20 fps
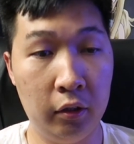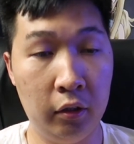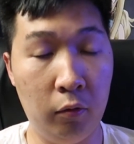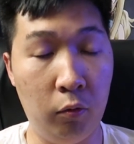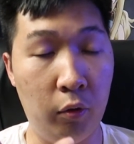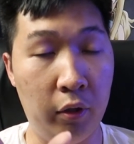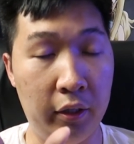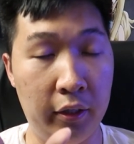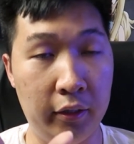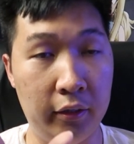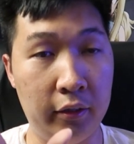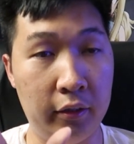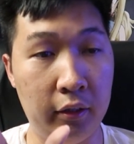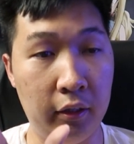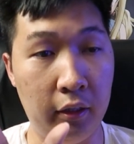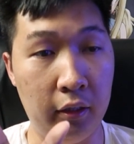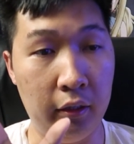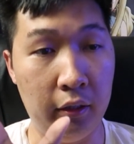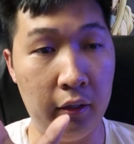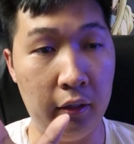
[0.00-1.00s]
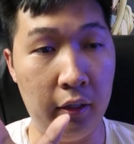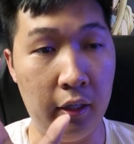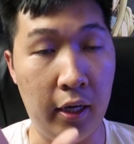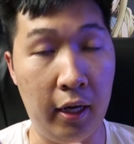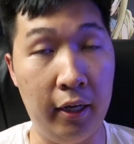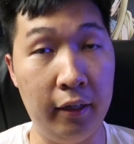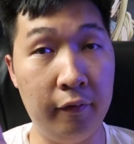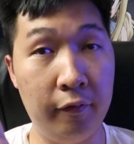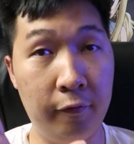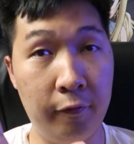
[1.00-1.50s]
when it's
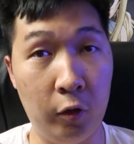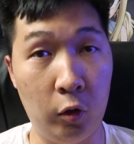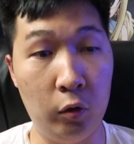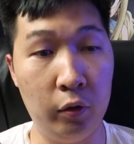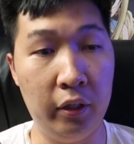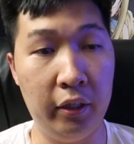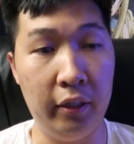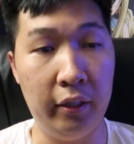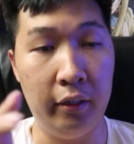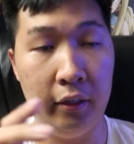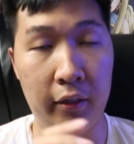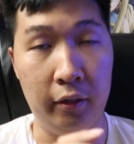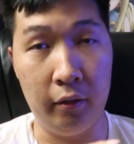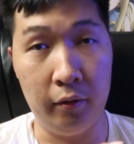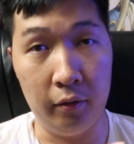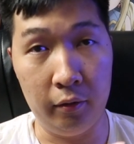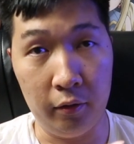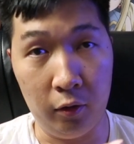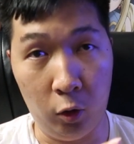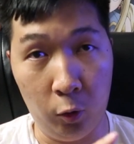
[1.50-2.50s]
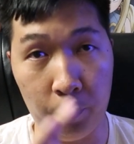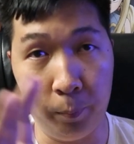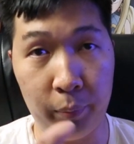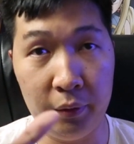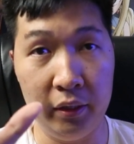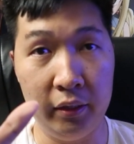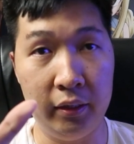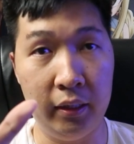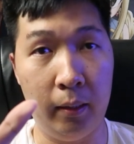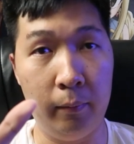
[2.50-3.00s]
not folded and then
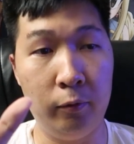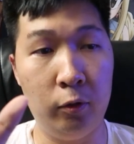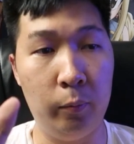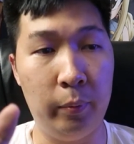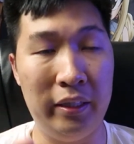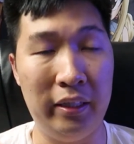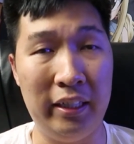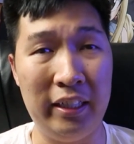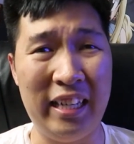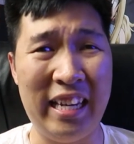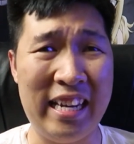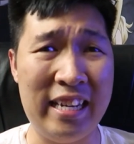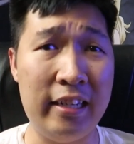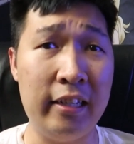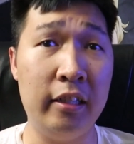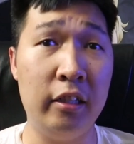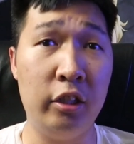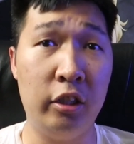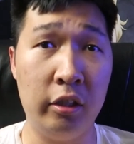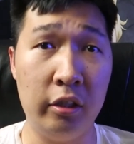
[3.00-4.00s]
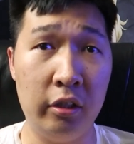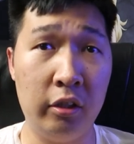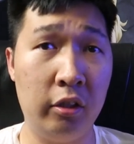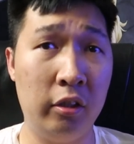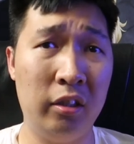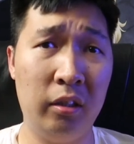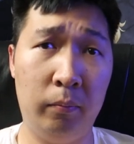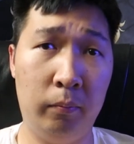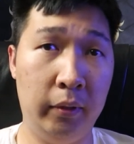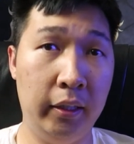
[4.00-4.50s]
opens up to be like 8 inches or
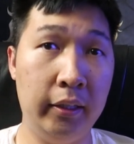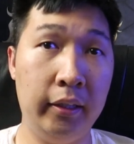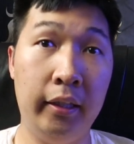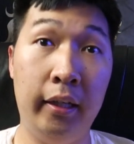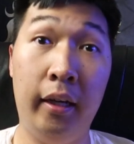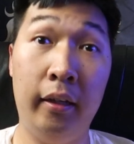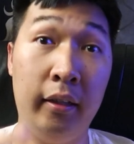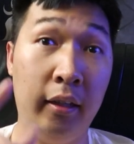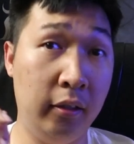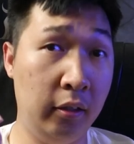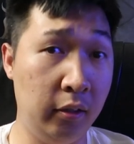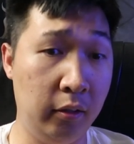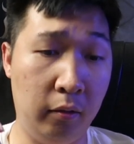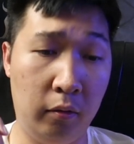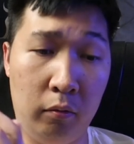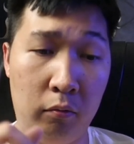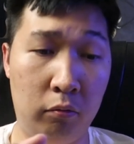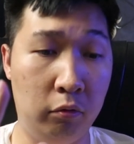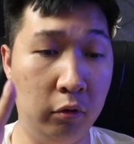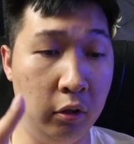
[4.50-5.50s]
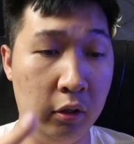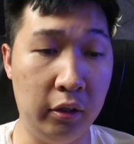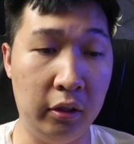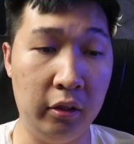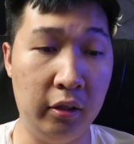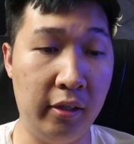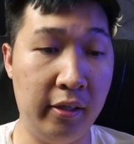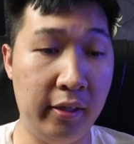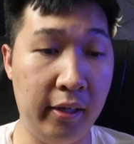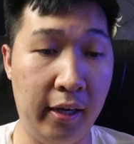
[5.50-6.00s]
something like that, that's a really
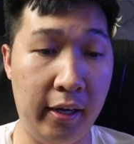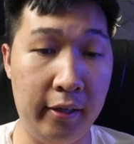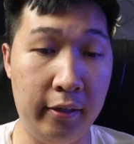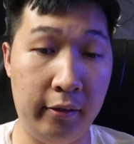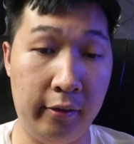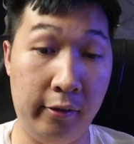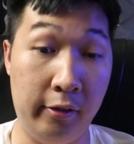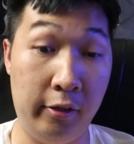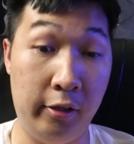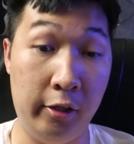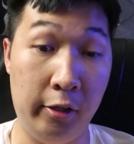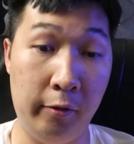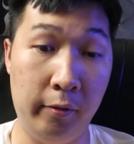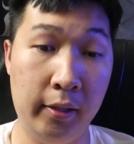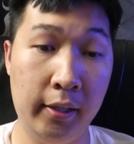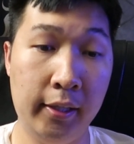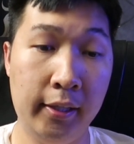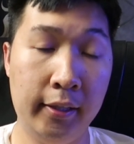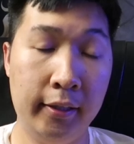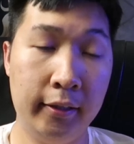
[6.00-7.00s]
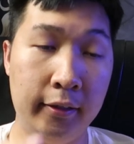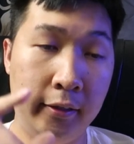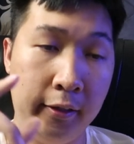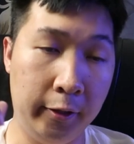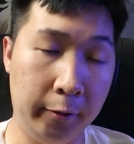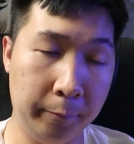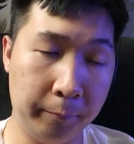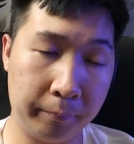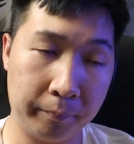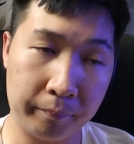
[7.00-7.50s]
good size there too.
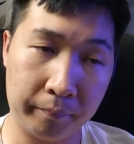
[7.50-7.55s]
So